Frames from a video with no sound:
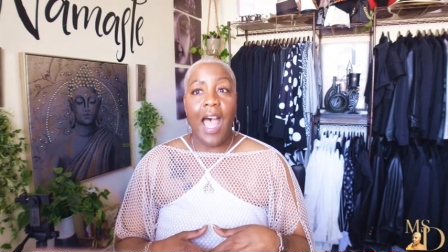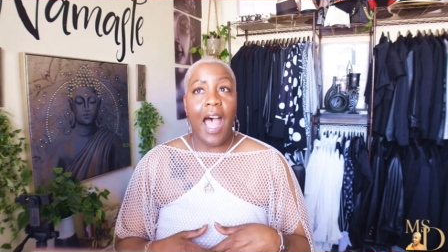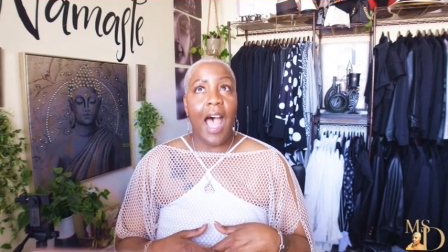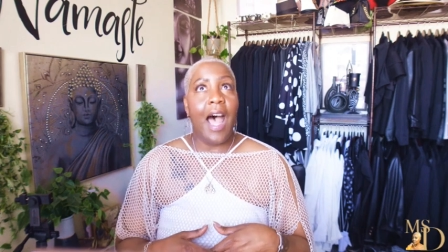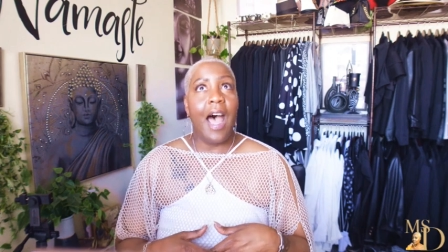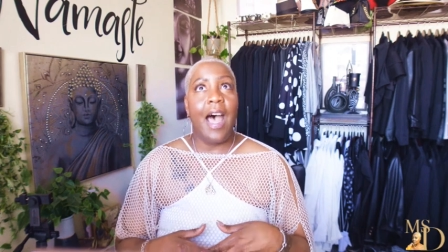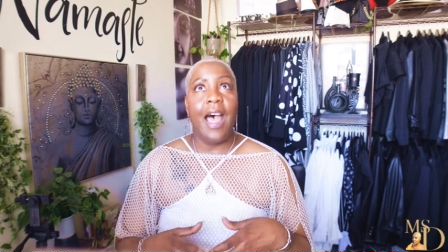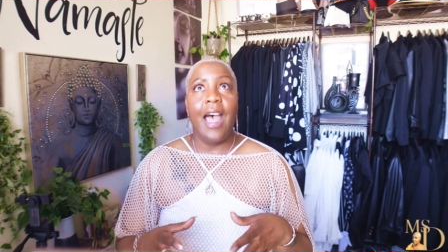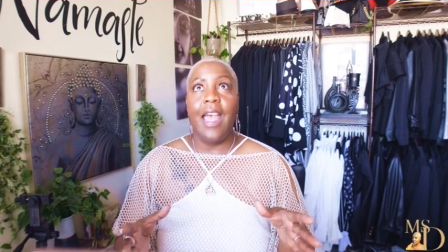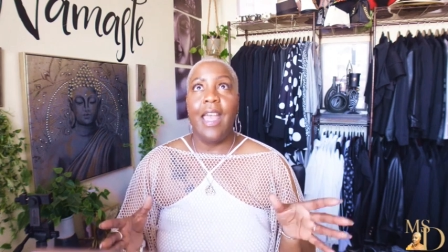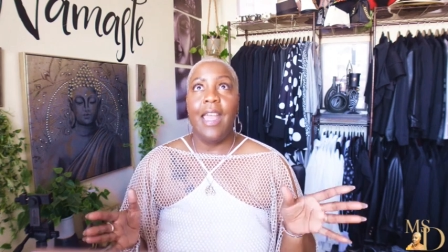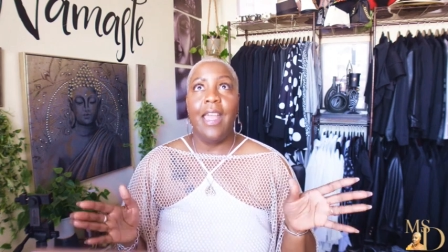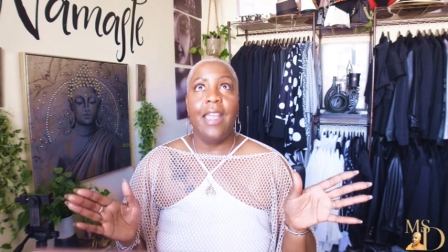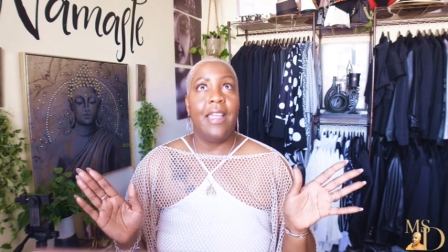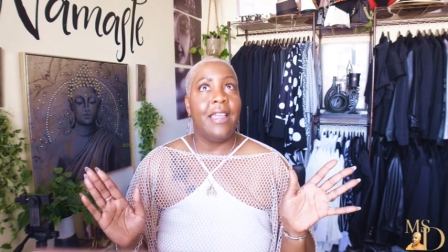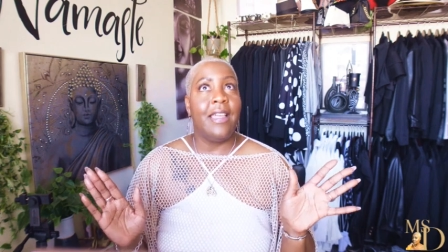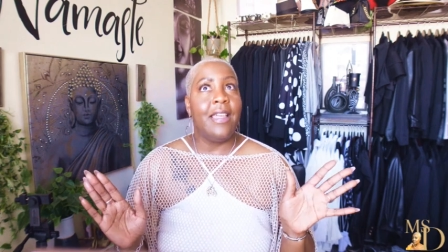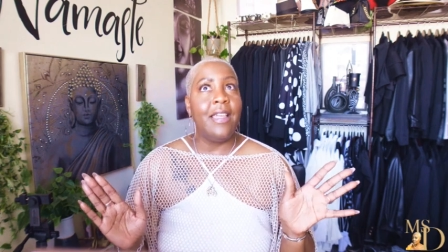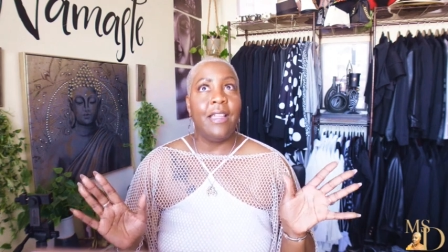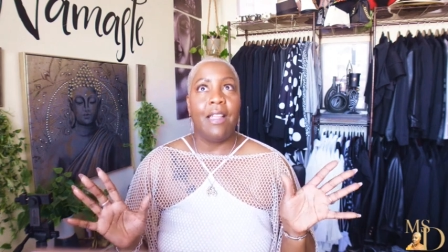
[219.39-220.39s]
I,
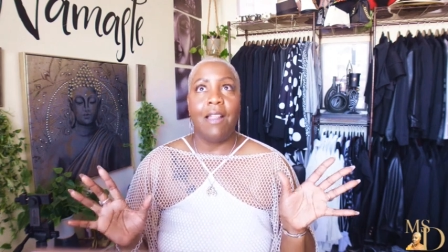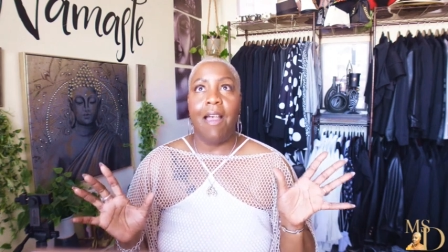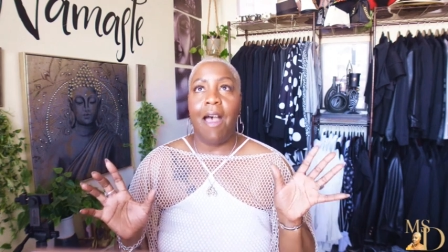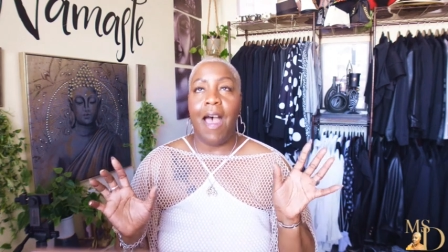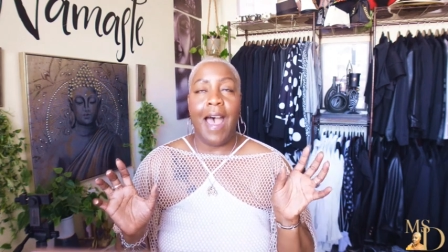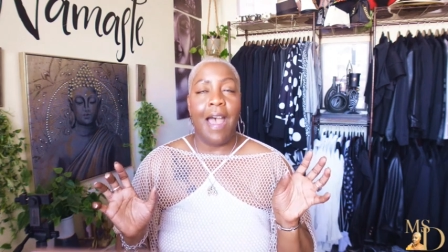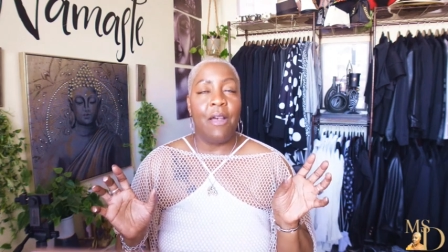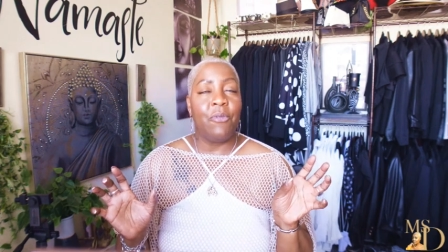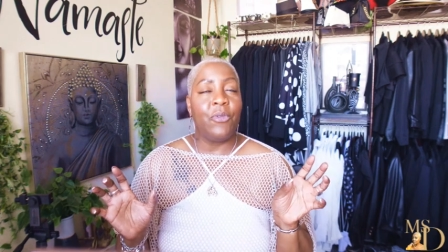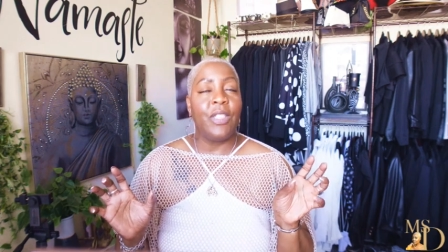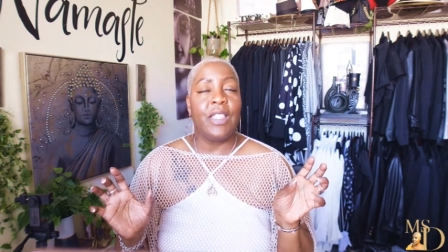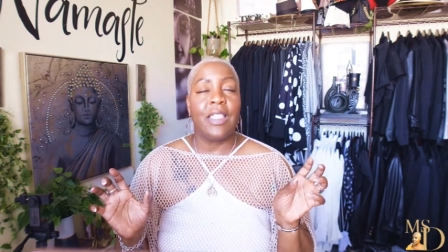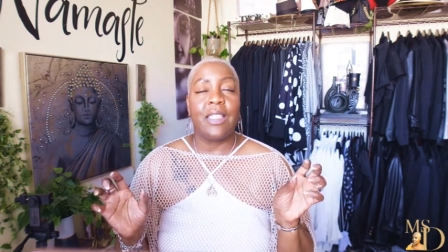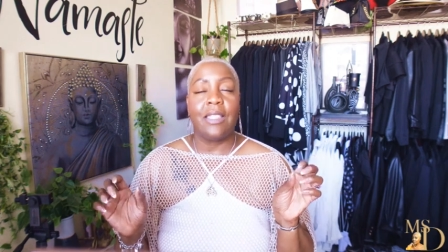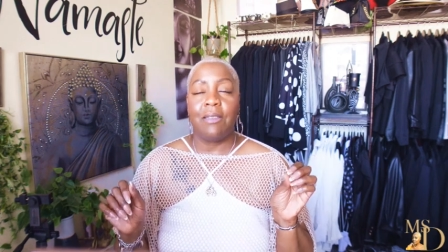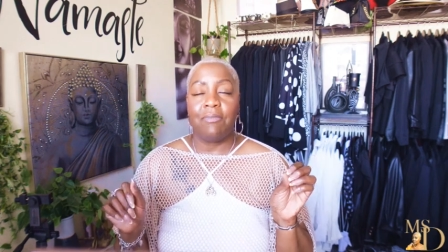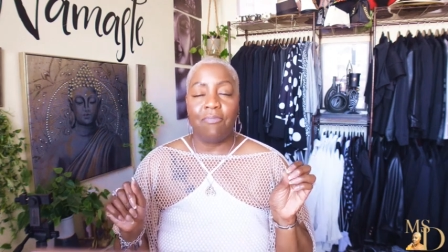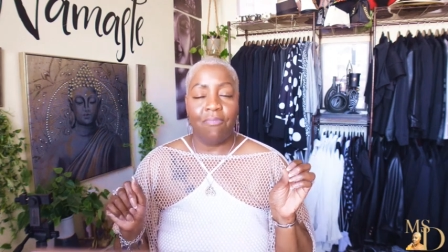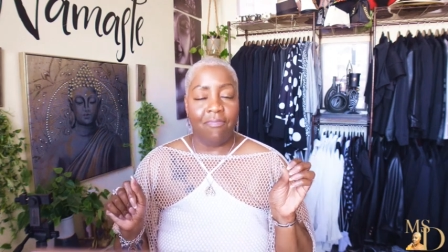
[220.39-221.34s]
it, I was